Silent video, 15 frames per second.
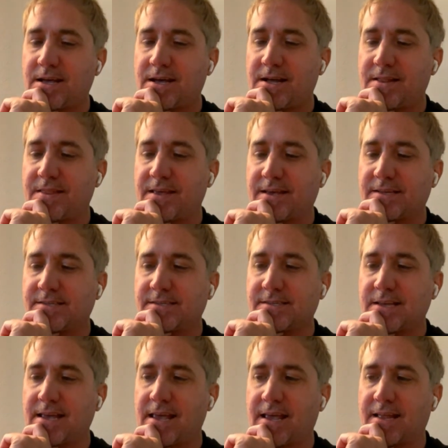on
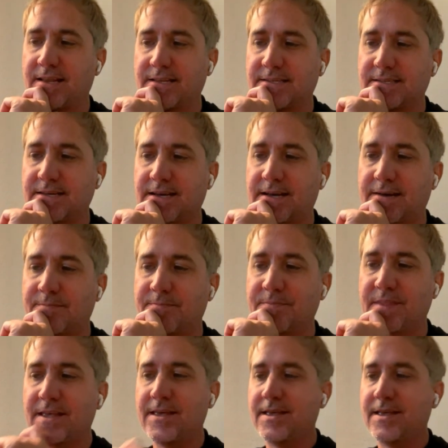this, and um,